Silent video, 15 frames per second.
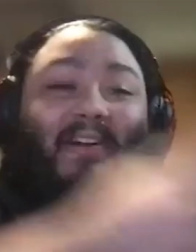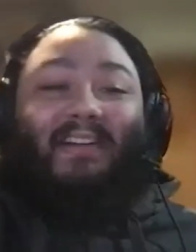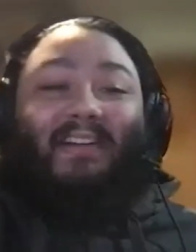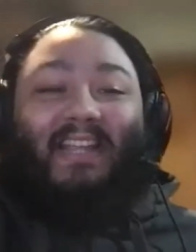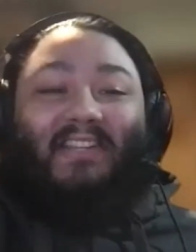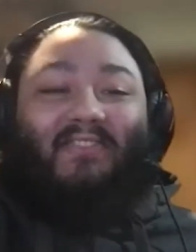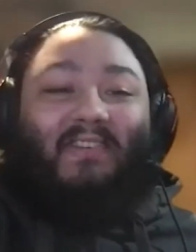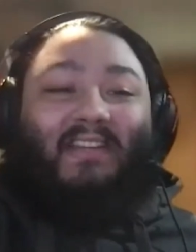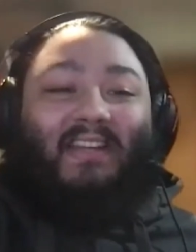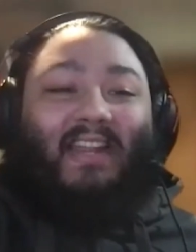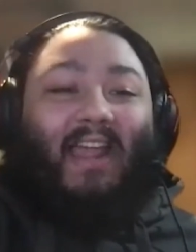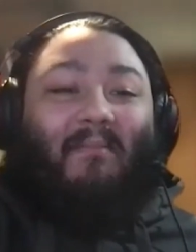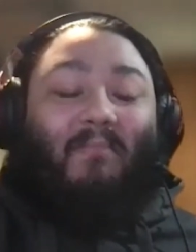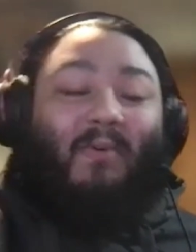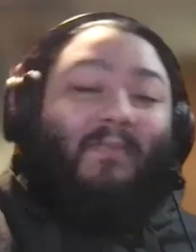that street. Like
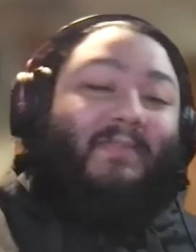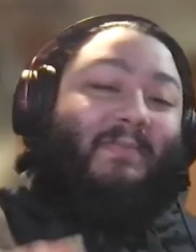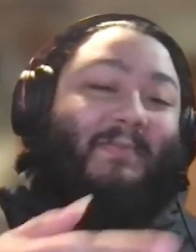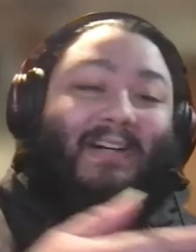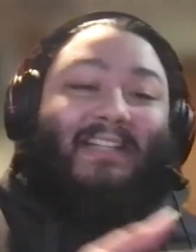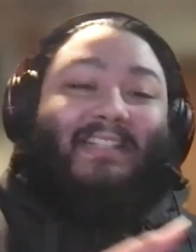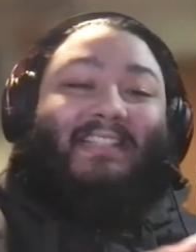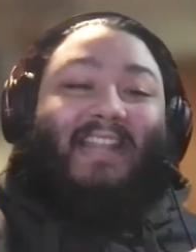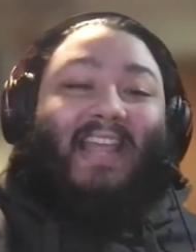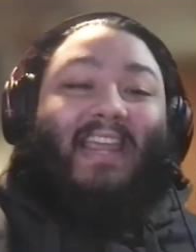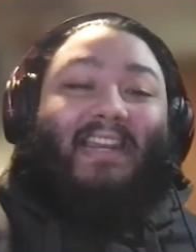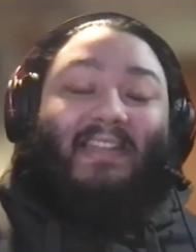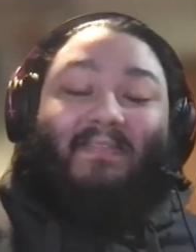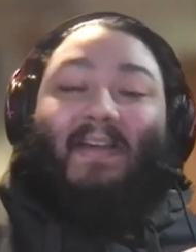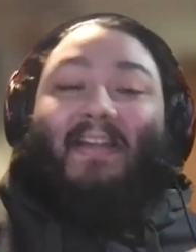I moved once and I
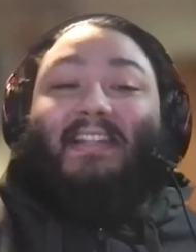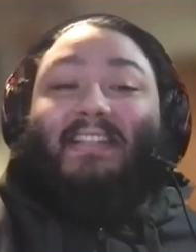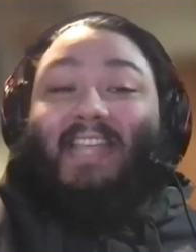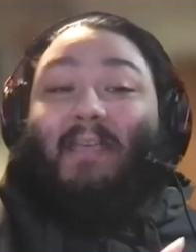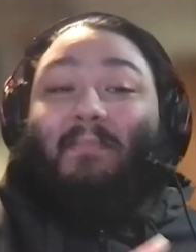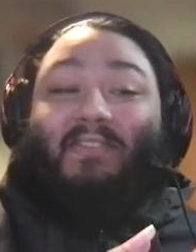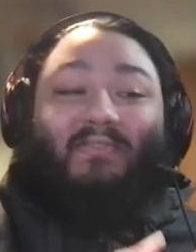could live on the same